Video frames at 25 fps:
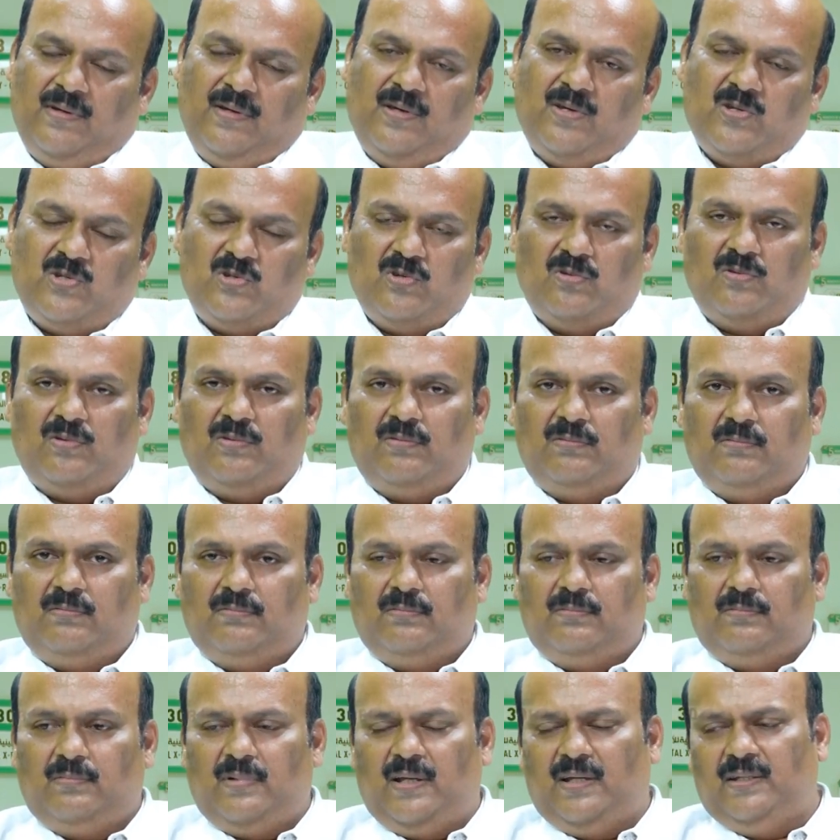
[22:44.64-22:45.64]
So
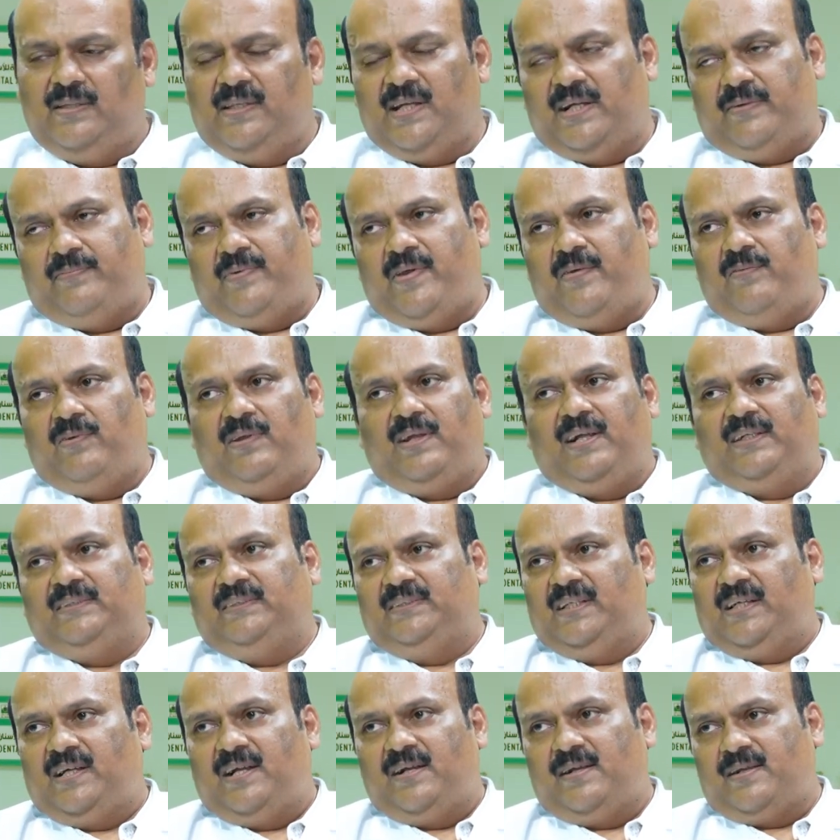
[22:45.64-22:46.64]
in that way we will get
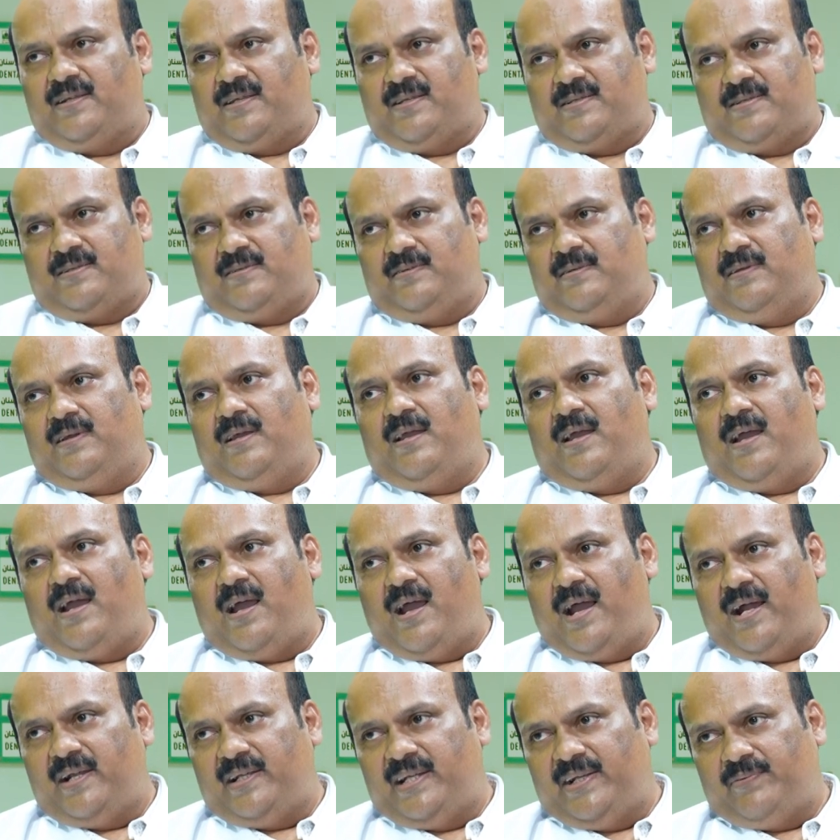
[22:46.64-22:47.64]
secondaries,
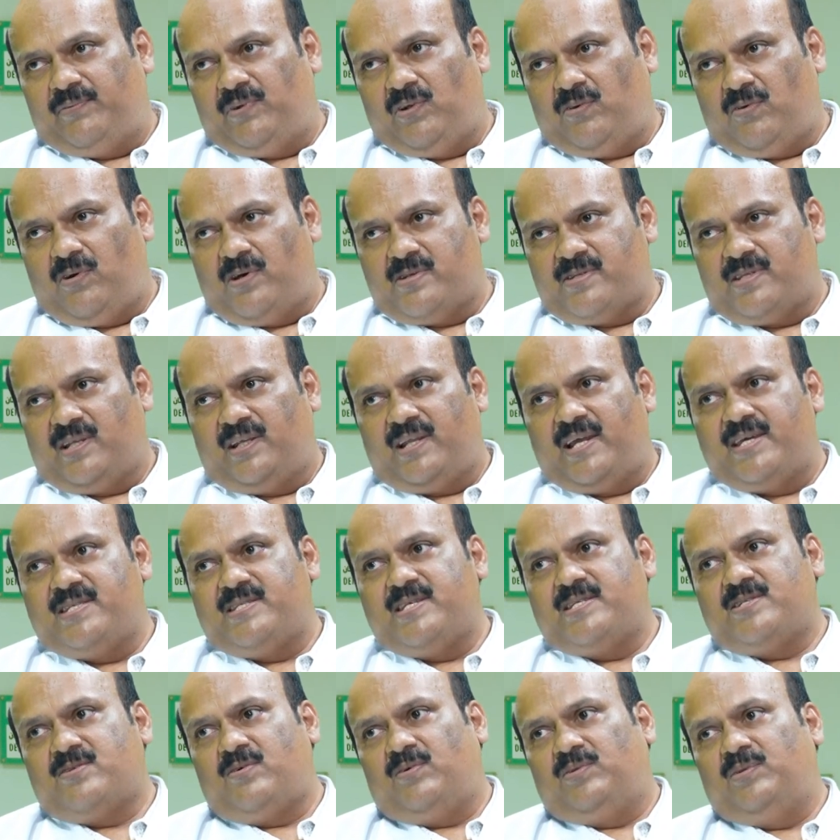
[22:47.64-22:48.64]
and it will cause the
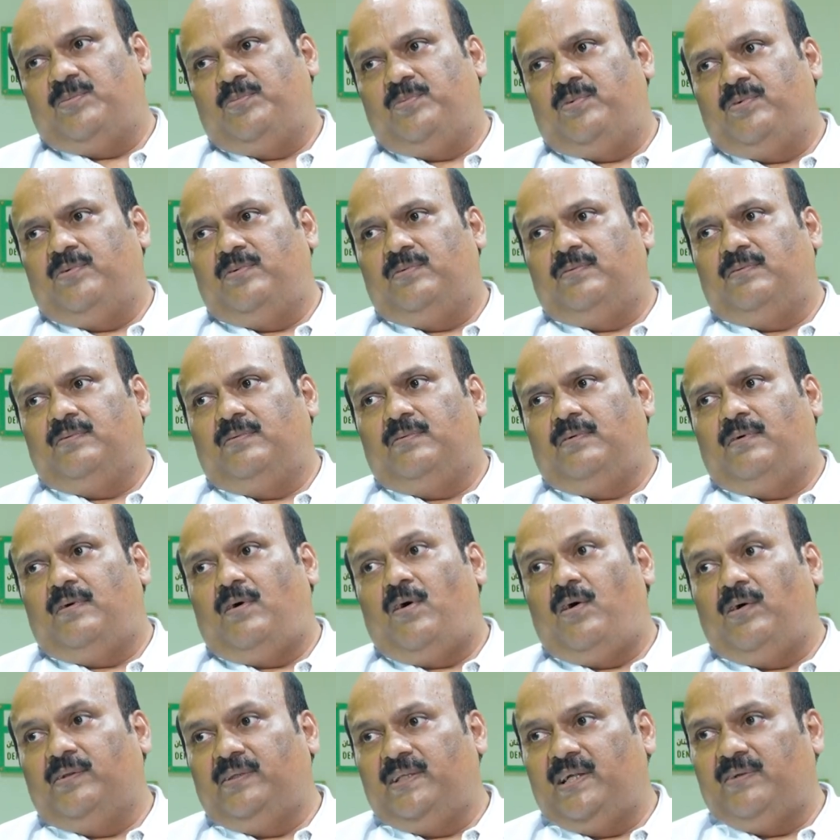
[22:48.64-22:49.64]
lysis of the bone.
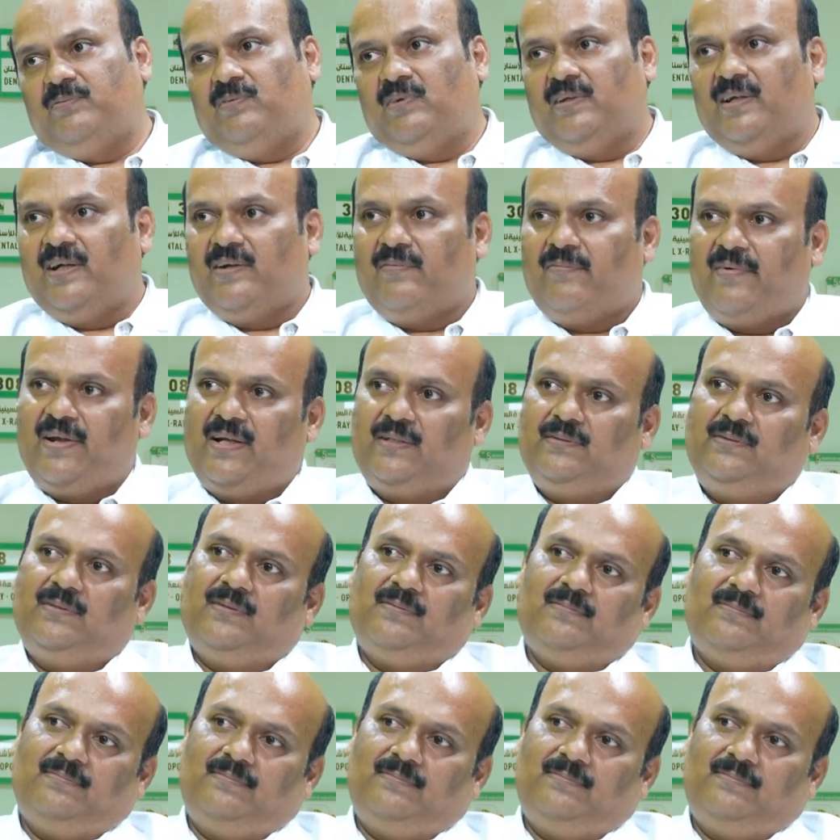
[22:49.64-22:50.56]
On that we will get fracture.